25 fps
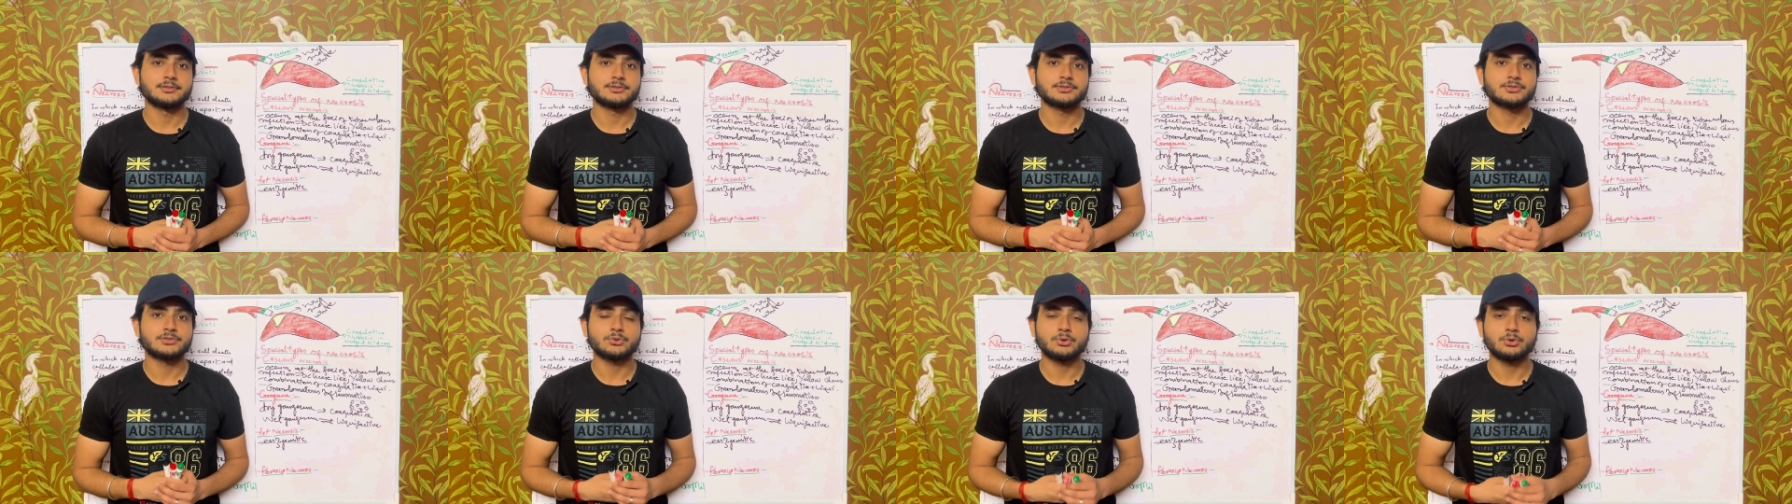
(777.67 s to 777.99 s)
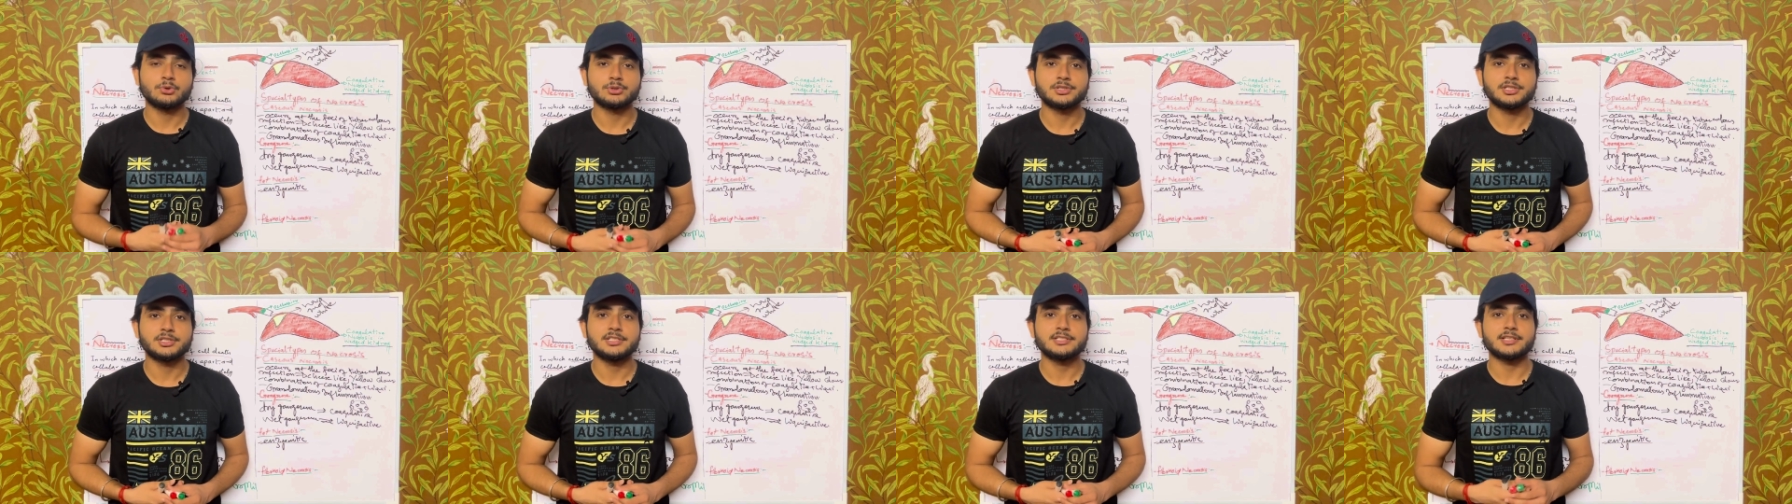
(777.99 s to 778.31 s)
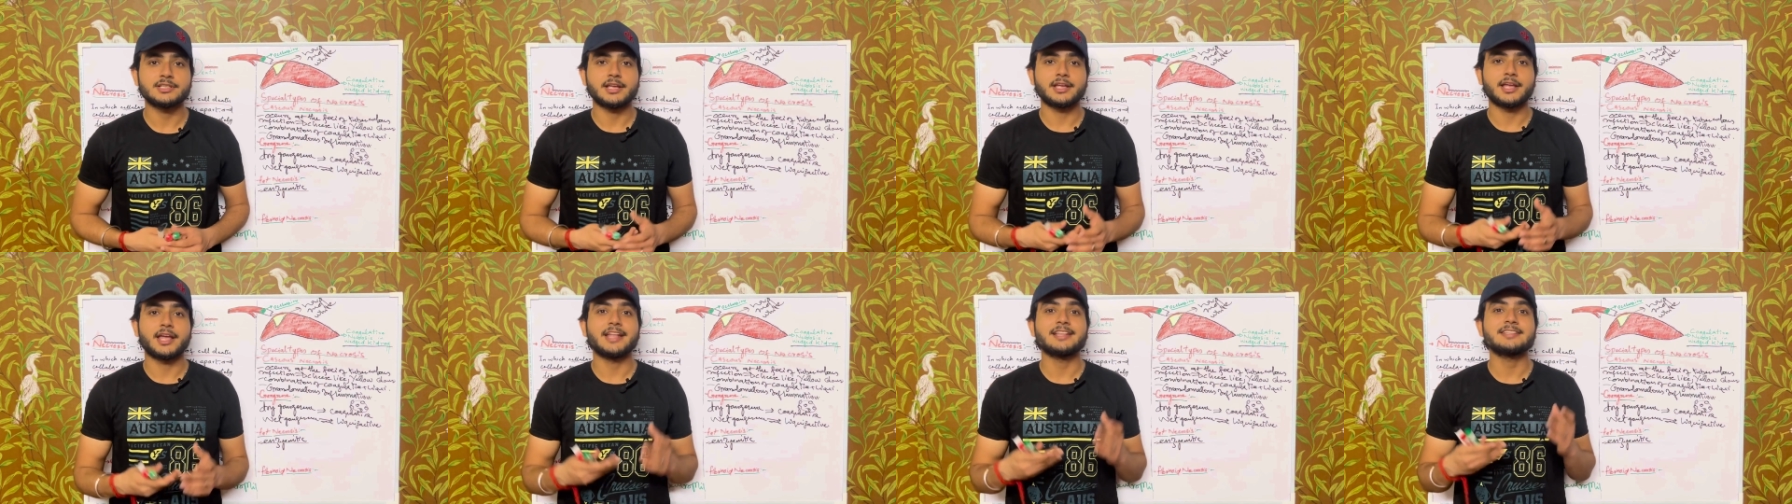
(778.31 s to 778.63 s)
So these
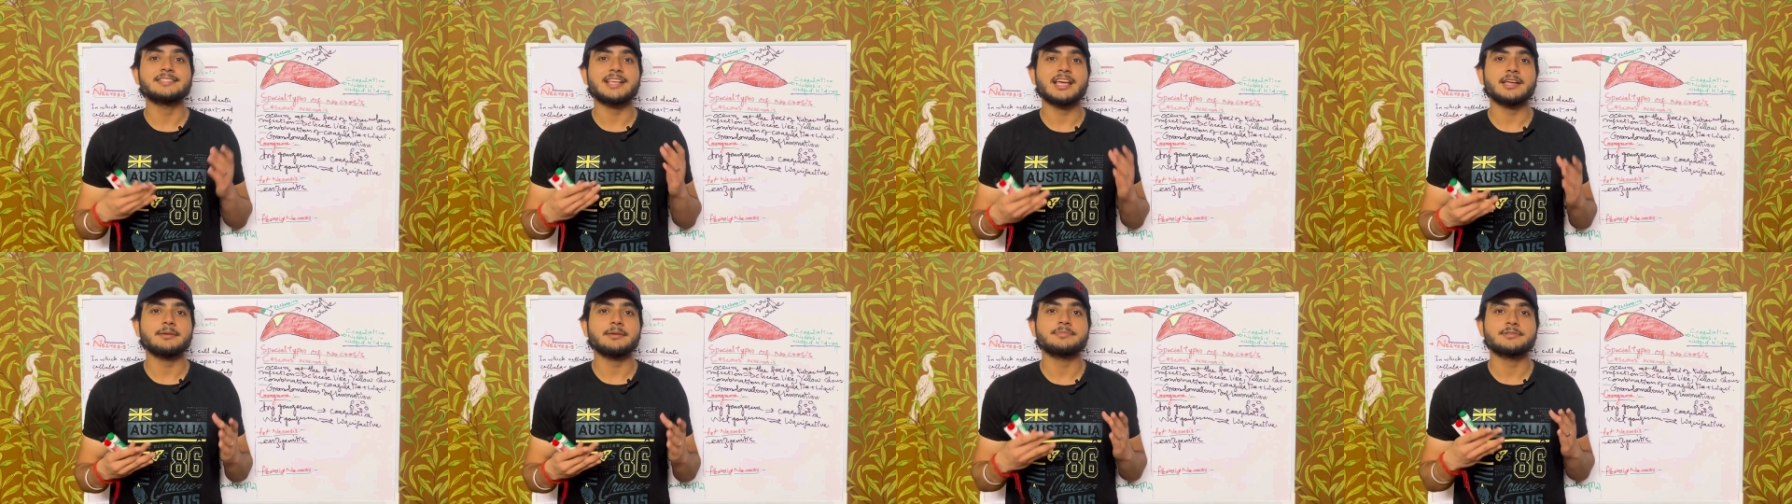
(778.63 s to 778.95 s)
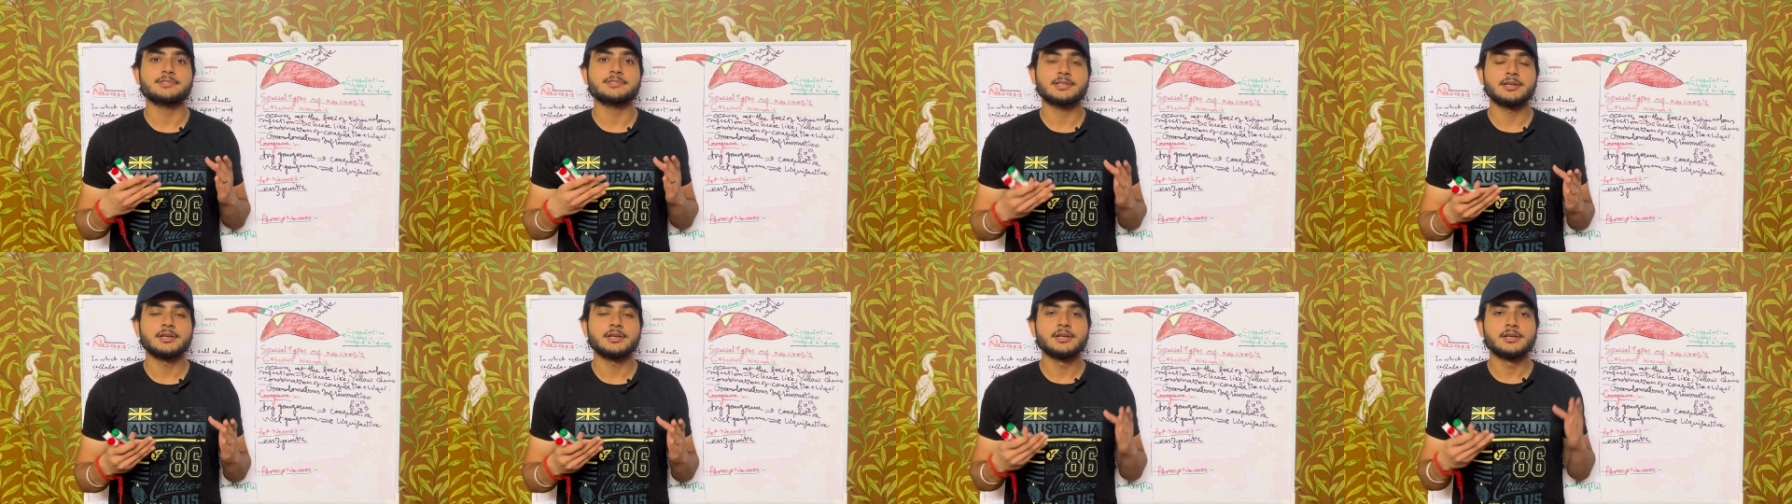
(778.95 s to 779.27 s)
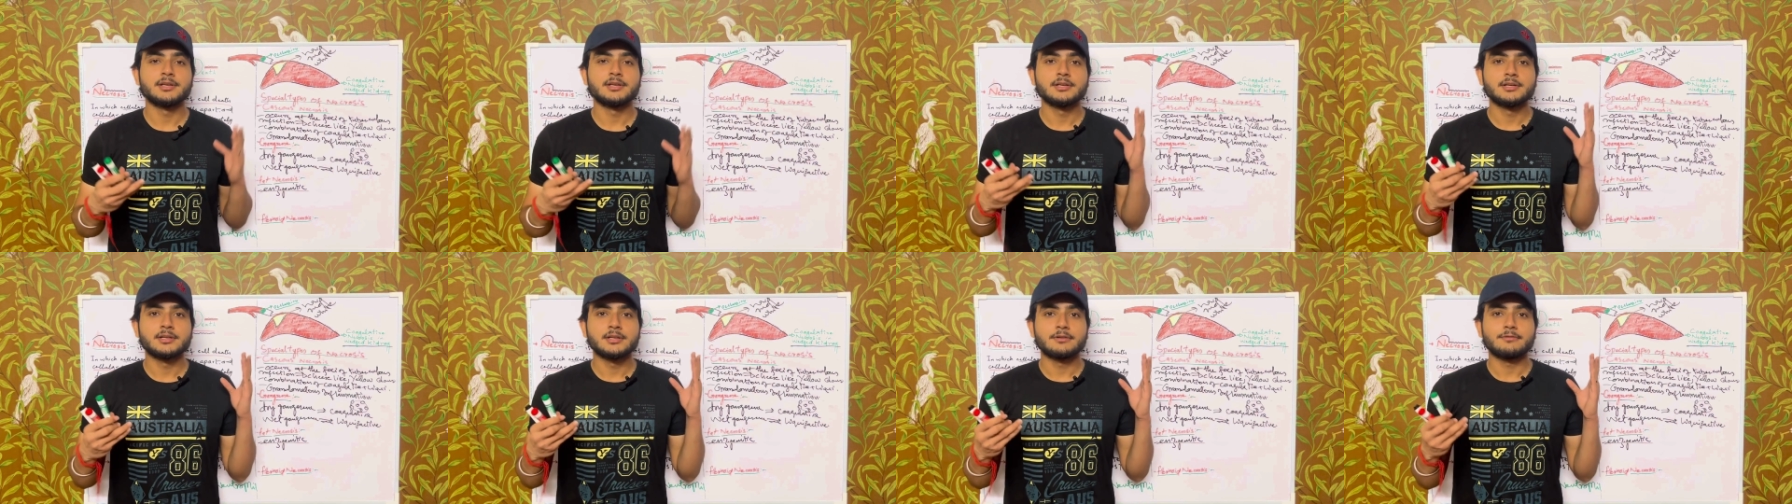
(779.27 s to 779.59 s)
enzymes,
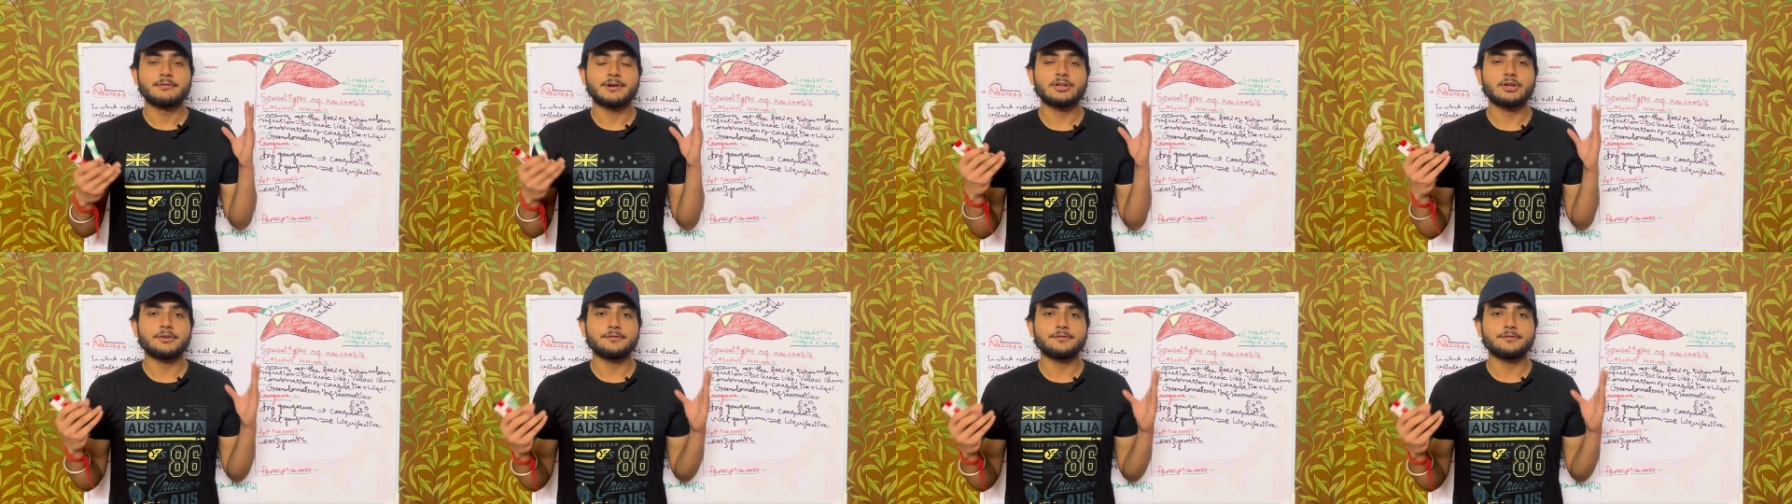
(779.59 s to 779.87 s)
one